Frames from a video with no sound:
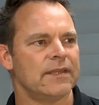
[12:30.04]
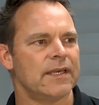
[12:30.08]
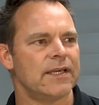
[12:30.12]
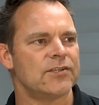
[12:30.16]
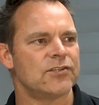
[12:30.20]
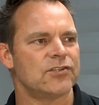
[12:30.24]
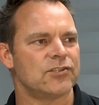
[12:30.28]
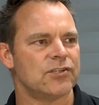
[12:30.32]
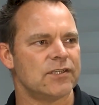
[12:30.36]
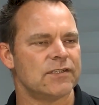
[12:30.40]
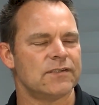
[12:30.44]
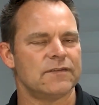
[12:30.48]

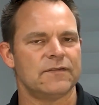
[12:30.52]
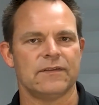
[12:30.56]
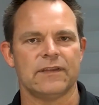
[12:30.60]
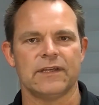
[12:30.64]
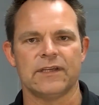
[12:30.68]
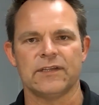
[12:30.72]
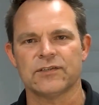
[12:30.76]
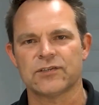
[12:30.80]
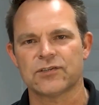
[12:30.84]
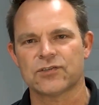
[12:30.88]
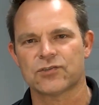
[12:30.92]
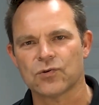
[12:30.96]
that's just for
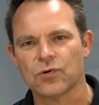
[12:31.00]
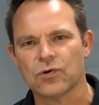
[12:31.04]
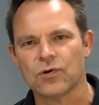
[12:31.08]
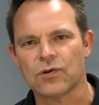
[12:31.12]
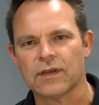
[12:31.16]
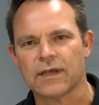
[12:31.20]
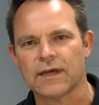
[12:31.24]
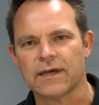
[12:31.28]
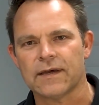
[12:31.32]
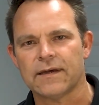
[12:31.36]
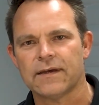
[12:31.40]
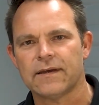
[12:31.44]
the
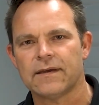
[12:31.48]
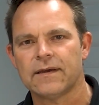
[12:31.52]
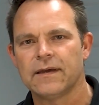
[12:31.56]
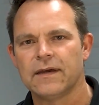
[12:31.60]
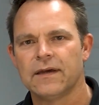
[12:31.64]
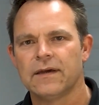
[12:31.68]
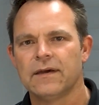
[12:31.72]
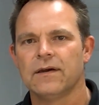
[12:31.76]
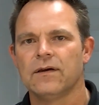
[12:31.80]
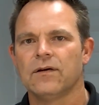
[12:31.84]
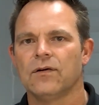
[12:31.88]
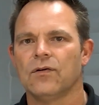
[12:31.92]
installer
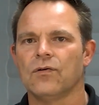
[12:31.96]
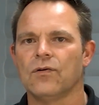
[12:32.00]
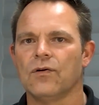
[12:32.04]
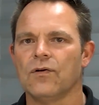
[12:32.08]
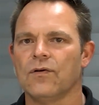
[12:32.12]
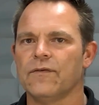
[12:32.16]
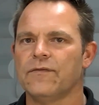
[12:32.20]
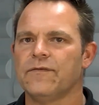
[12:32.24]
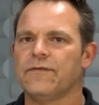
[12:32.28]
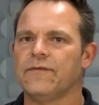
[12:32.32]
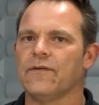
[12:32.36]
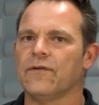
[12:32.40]

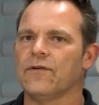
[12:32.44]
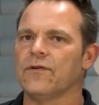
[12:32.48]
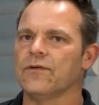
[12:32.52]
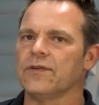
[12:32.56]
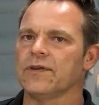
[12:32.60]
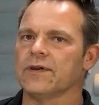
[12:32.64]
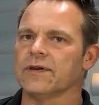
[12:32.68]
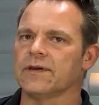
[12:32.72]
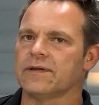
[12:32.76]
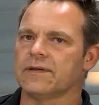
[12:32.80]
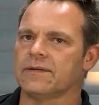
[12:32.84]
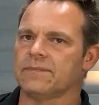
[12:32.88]
or for
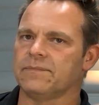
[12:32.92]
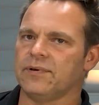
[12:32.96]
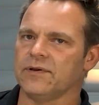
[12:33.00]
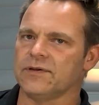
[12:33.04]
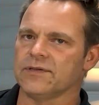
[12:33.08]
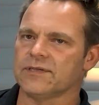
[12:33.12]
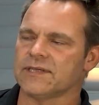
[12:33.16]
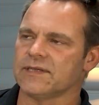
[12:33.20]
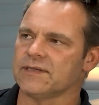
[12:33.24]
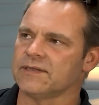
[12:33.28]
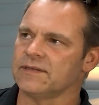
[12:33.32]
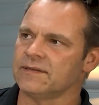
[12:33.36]
the
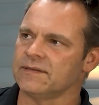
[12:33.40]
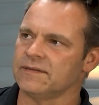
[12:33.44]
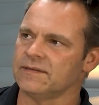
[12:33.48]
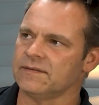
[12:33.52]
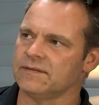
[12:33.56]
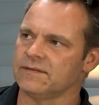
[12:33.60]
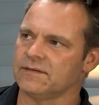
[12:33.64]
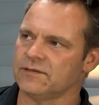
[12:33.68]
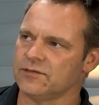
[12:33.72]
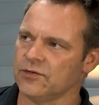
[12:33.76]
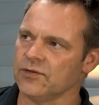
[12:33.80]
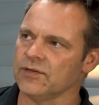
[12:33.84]

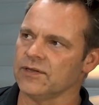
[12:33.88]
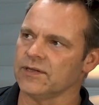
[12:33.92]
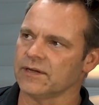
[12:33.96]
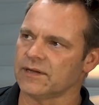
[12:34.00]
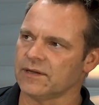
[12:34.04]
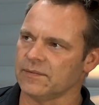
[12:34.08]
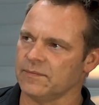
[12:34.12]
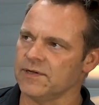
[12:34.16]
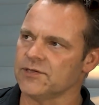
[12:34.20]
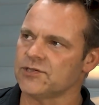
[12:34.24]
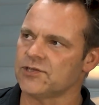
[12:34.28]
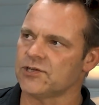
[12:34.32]
person doing the
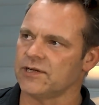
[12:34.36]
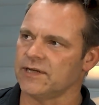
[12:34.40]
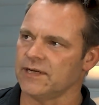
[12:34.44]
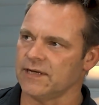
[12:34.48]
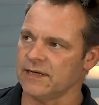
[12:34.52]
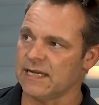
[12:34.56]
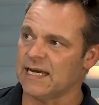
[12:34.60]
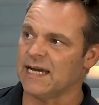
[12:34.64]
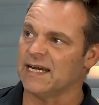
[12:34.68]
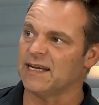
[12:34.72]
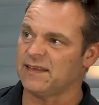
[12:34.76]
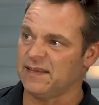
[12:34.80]

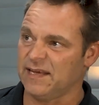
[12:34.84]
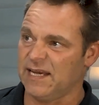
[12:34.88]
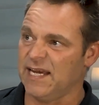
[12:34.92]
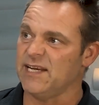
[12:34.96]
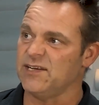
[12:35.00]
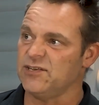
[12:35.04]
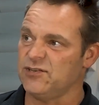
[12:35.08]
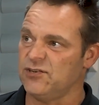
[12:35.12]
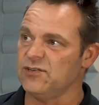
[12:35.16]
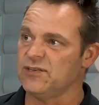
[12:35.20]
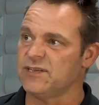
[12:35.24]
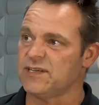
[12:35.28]
commissioning. Like the
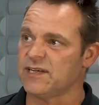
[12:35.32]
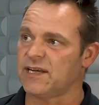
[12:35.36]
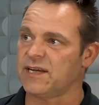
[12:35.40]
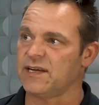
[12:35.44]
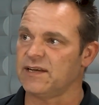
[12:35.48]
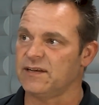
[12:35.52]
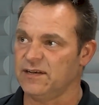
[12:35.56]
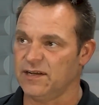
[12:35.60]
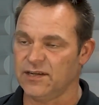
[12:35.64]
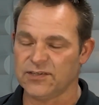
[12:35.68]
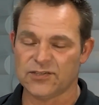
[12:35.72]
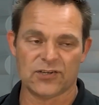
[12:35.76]
end user
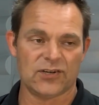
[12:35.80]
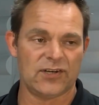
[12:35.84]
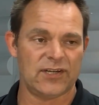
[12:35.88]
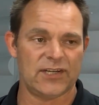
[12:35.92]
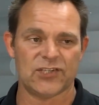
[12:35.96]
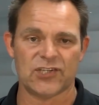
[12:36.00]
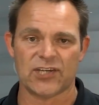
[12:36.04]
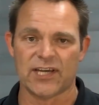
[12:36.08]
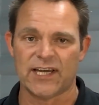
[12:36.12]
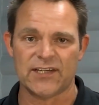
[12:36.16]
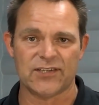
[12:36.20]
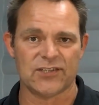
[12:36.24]
can
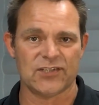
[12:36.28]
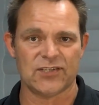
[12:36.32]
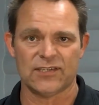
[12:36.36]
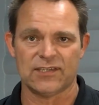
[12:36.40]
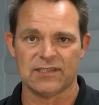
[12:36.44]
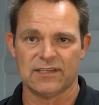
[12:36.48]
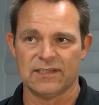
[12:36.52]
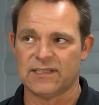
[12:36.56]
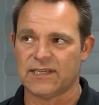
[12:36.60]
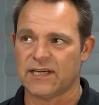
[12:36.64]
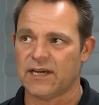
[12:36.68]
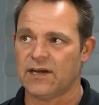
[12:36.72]
literally change
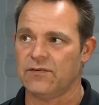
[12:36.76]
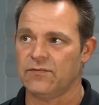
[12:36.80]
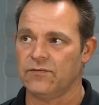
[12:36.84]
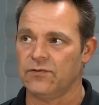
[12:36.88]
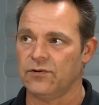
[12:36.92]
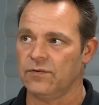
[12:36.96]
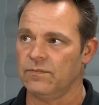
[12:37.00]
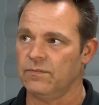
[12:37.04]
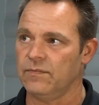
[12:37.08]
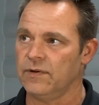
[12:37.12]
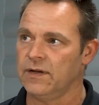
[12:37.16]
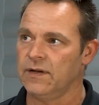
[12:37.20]
his entire
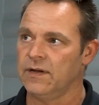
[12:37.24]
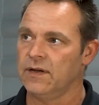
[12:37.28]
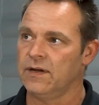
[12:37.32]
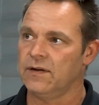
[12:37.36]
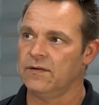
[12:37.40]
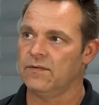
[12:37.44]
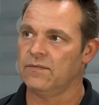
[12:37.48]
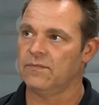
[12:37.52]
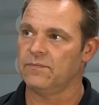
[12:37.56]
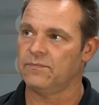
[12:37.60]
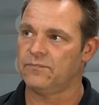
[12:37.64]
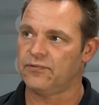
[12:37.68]
room,
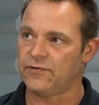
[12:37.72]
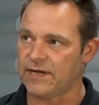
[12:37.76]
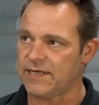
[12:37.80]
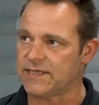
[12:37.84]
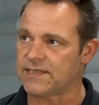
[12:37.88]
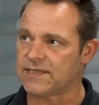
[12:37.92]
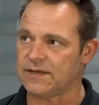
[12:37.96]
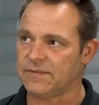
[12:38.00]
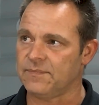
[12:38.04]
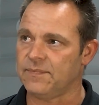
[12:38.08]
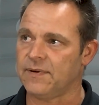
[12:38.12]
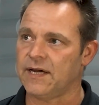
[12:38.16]

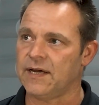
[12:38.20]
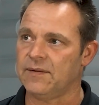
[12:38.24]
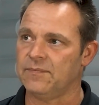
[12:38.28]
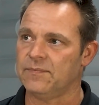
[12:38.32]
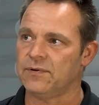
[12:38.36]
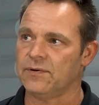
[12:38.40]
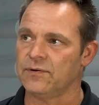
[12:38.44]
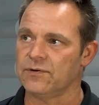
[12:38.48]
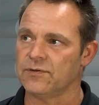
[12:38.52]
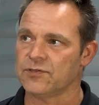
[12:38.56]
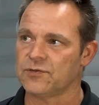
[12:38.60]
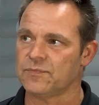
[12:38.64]
press the
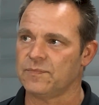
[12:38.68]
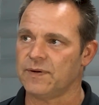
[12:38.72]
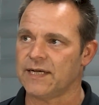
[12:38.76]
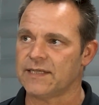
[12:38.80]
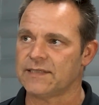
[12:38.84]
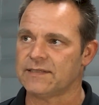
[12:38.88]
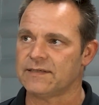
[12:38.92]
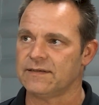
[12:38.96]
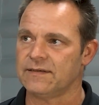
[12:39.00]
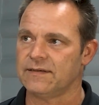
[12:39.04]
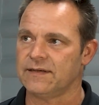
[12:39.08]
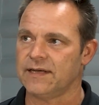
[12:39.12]
Biamp launch
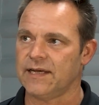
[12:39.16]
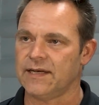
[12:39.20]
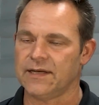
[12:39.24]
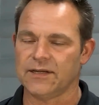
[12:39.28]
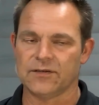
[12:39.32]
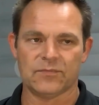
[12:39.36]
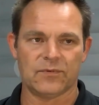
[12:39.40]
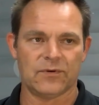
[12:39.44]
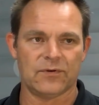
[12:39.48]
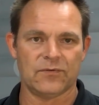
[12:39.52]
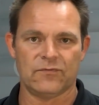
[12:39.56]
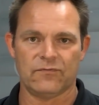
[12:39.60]
button, and
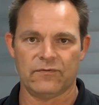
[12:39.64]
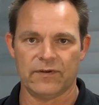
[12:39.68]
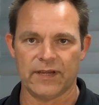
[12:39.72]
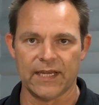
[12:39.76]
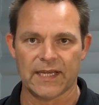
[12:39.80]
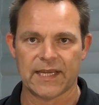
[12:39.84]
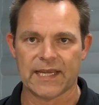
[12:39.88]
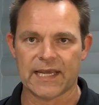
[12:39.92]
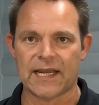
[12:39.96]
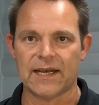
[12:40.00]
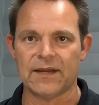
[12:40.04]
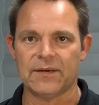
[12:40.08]
it will
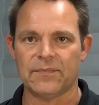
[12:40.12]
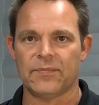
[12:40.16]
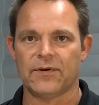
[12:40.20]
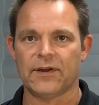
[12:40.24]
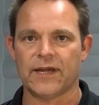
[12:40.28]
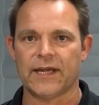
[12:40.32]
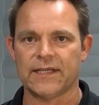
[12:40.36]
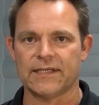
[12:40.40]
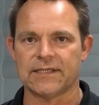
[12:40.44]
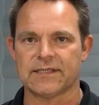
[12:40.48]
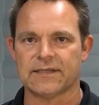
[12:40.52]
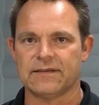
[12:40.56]

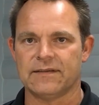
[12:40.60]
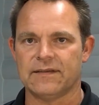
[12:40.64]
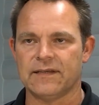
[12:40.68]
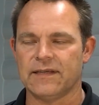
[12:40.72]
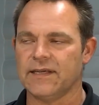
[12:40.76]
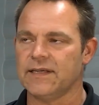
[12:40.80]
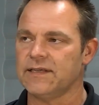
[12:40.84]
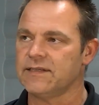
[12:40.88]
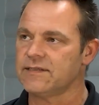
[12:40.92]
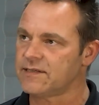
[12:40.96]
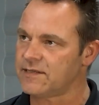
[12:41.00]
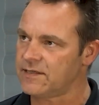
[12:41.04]
recalibrate
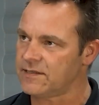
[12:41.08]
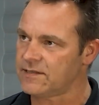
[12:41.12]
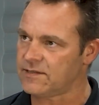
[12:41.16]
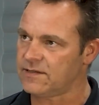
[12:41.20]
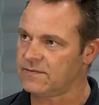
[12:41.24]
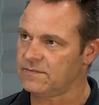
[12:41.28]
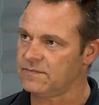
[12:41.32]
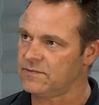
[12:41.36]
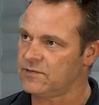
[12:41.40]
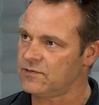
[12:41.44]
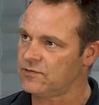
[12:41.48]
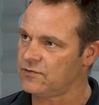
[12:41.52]
the
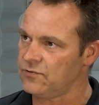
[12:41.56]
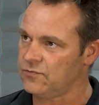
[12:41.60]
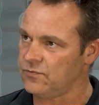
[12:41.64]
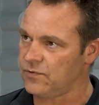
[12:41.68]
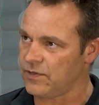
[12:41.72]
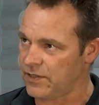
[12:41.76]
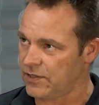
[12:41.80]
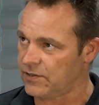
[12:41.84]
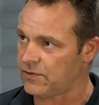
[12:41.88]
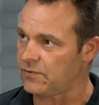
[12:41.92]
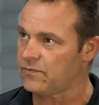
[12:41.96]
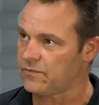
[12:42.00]
system to
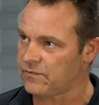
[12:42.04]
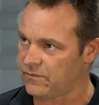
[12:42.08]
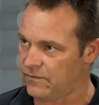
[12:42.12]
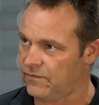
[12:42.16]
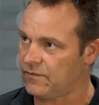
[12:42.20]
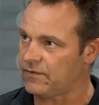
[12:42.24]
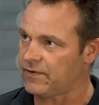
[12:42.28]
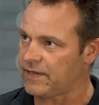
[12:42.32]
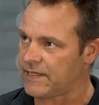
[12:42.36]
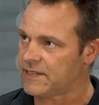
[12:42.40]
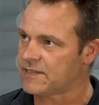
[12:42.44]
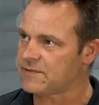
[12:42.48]
work
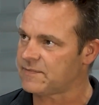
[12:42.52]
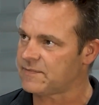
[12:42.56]
for that